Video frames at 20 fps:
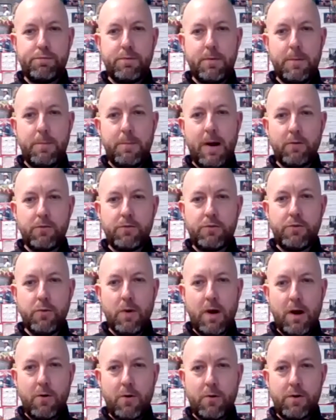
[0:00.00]
about
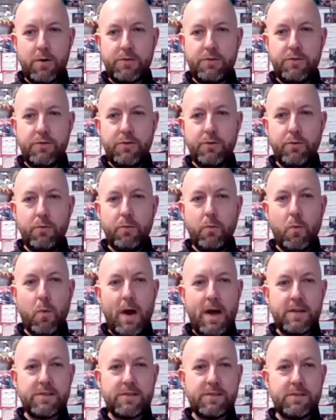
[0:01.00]
two hours due
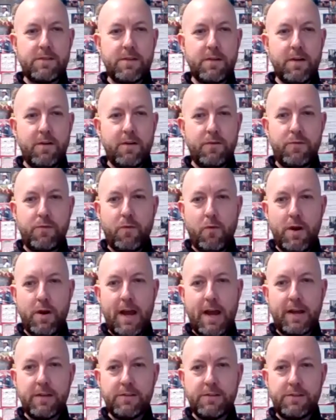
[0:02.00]
west of Fort
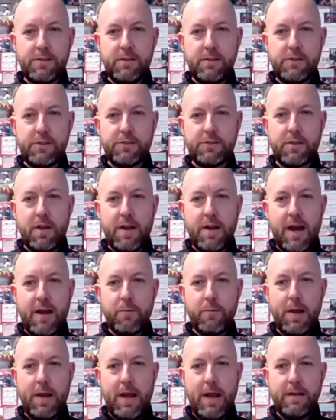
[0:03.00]
Atkinson, just on
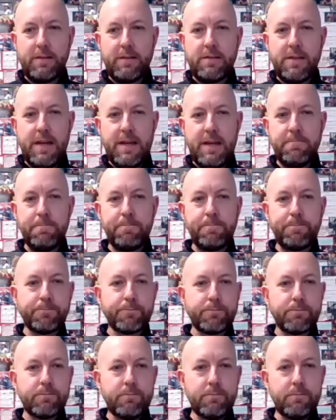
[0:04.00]
Highway eighteen.
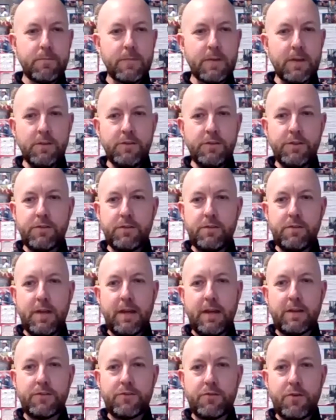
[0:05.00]
Just
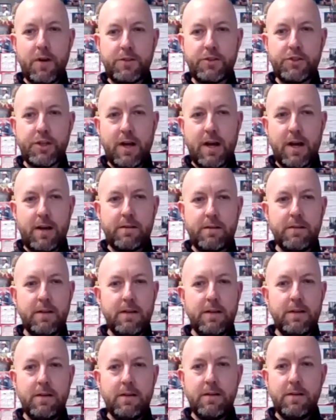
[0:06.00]
take a straight shot
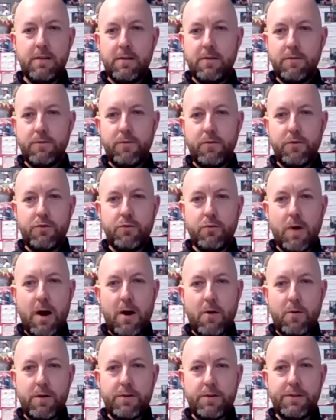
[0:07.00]
for two
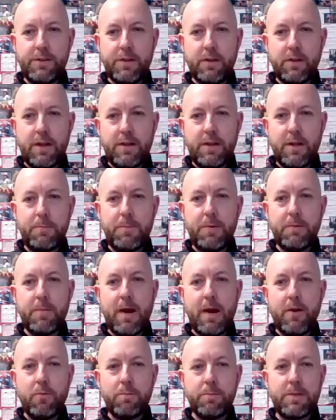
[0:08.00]
hours and you'll end up in
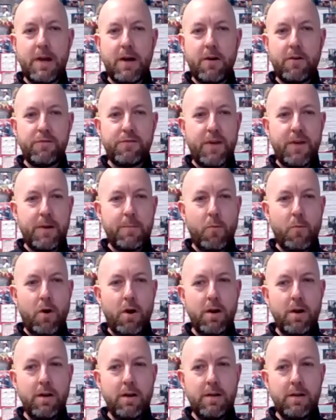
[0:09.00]
my hometown of Fenimore.